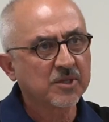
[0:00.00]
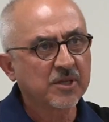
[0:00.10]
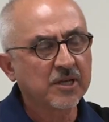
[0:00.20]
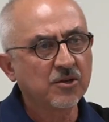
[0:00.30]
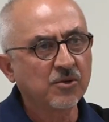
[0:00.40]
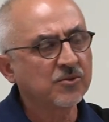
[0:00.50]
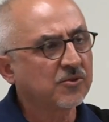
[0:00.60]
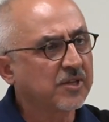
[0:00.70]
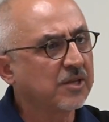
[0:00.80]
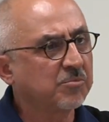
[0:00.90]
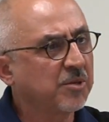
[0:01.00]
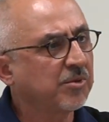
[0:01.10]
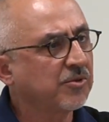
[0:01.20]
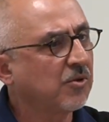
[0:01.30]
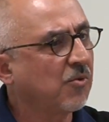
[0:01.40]
they don't they, people
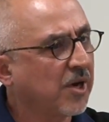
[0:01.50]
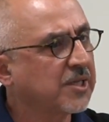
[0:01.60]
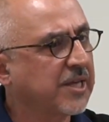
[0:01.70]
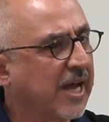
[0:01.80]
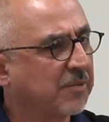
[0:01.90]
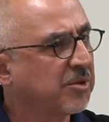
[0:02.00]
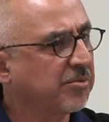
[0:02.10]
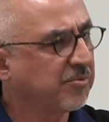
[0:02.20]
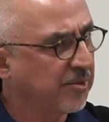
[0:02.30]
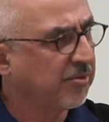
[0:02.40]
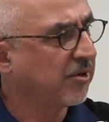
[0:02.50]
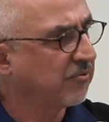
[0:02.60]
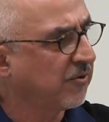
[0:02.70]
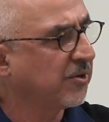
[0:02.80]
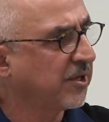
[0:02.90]
don't want that people people are
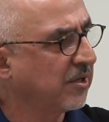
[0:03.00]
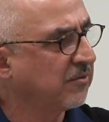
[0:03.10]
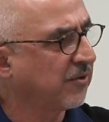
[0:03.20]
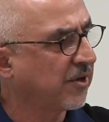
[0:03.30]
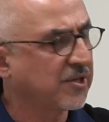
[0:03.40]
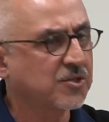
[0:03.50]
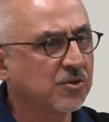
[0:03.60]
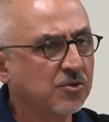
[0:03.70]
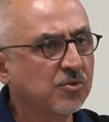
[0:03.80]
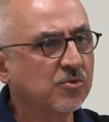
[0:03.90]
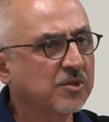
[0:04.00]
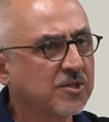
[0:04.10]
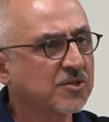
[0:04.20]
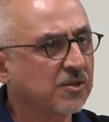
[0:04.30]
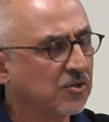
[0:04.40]
voting for us you
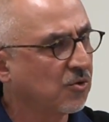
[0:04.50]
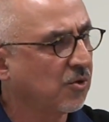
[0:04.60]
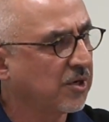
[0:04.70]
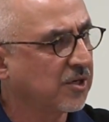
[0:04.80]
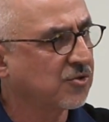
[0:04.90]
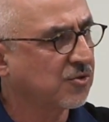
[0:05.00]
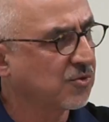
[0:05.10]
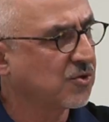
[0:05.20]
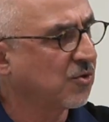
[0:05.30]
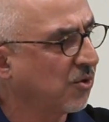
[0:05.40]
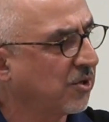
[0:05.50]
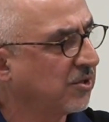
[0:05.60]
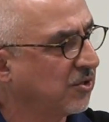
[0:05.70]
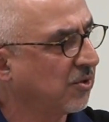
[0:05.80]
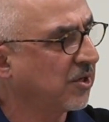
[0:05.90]
these are your issues your
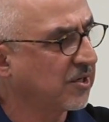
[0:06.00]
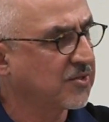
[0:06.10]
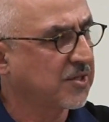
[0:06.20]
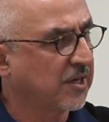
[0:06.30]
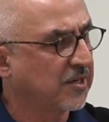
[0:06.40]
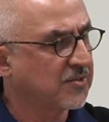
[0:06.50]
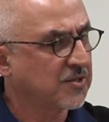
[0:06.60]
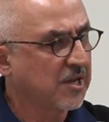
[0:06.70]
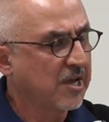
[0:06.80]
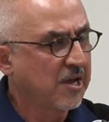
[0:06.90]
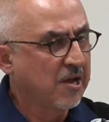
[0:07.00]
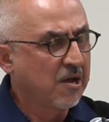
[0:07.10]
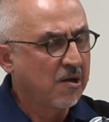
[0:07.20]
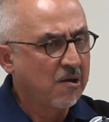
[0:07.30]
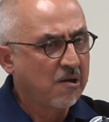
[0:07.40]
your concerns
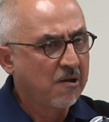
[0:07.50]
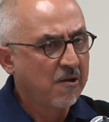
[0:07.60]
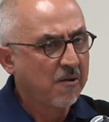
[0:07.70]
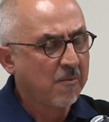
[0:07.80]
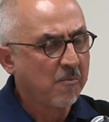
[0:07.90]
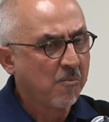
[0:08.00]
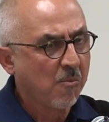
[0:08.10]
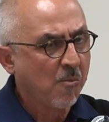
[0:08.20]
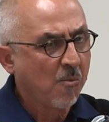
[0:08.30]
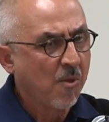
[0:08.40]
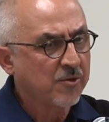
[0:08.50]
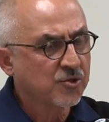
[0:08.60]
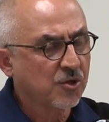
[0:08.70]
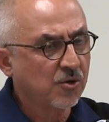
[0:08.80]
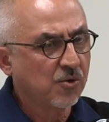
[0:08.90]
um,
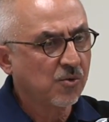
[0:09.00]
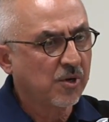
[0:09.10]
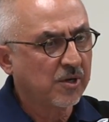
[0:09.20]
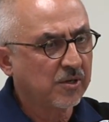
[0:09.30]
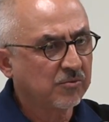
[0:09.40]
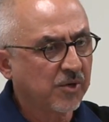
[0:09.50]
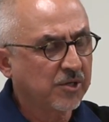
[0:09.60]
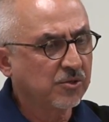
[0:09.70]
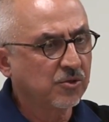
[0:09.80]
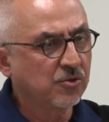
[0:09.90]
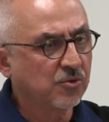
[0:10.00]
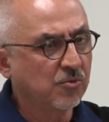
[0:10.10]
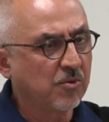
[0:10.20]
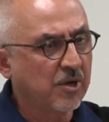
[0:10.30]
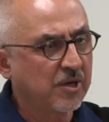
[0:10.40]
so uh, what do you
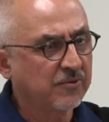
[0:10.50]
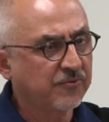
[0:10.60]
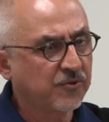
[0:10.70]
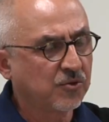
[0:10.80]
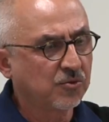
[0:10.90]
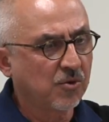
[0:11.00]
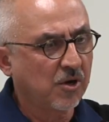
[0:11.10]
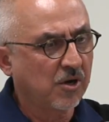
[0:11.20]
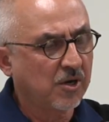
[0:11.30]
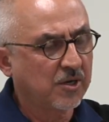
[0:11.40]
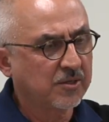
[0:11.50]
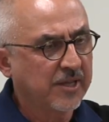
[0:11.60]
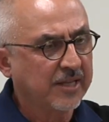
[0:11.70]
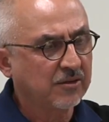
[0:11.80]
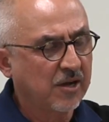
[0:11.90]
do if you are
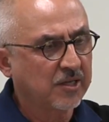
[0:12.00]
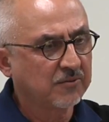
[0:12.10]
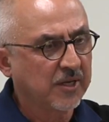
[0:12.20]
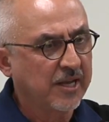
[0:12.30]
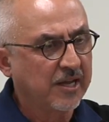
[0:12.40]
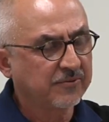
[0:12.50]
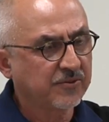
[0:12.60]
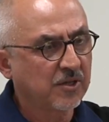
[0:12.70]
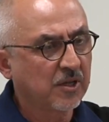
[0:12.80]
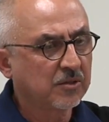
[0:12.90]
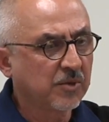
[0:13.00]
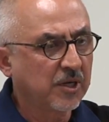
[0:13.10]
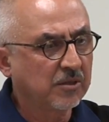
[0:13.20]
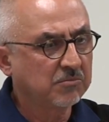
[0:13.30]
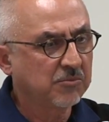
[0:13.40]
that kind of a left
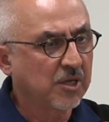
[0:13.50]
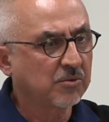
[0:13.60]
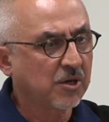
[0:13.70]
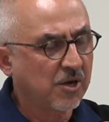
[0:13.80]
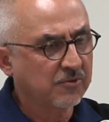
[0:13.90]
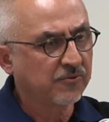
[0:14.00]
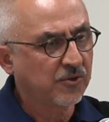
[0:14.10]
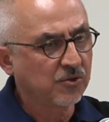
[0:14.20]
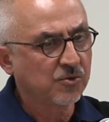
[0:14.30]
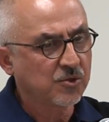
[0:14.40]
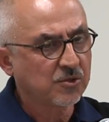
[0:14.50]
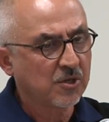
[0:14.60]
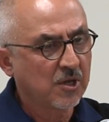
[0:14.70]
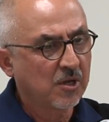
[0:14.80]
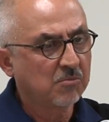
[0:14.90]
well they were confused
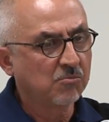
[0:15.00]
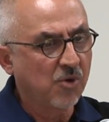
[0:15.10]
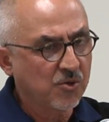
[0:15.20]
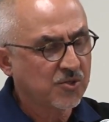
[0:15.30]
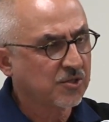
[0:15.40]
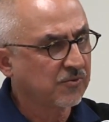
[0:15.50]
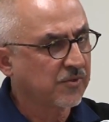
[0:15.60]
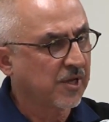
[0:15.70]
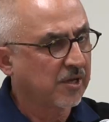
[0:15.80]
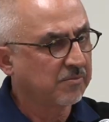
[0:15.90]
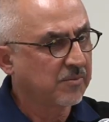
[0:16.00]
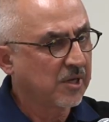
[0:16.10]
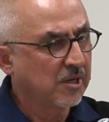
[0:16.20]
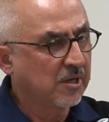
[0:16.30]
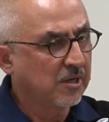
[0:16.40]
most of them
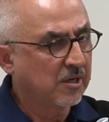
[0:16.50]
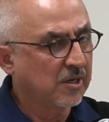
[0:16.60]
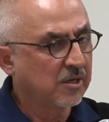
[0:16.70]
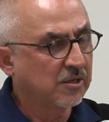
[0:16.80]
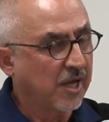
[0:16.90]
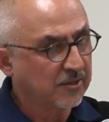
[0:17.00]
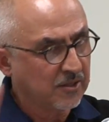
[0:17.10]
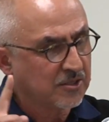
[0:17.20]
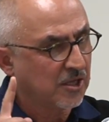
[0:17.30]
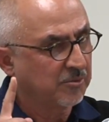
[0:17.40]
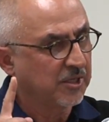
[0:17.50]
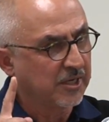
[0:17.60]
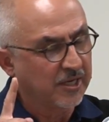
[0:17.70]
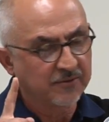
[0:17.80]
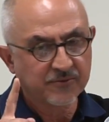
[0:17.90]
uh, not the islamic
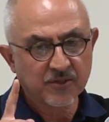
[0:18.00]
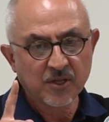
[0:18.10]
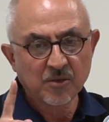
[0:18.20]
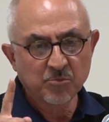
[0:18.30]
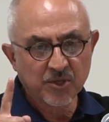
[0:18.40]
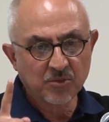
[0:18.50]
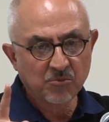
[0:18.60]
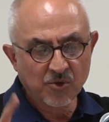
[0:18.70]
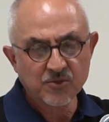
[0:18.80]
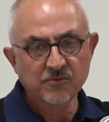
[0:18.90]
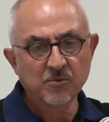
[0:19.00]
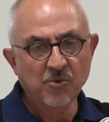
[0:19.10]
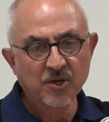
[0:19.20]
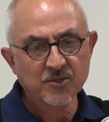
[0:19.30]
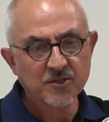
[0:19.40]
left but the most of the
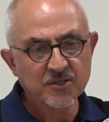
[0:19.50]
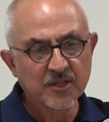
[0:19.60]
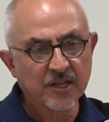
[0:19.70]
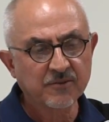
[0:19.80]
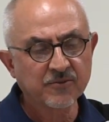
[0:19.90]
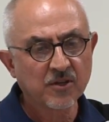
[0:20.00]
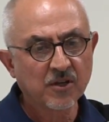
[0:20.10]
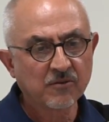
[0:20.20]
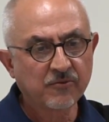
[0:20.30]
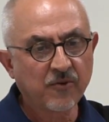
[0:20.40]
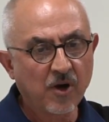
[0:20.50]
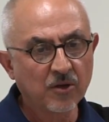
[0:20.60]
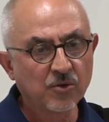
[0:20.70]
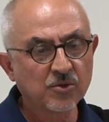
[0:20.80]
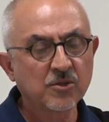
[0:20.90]
marxist left
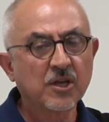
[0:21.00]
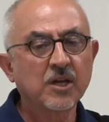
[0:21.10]
followed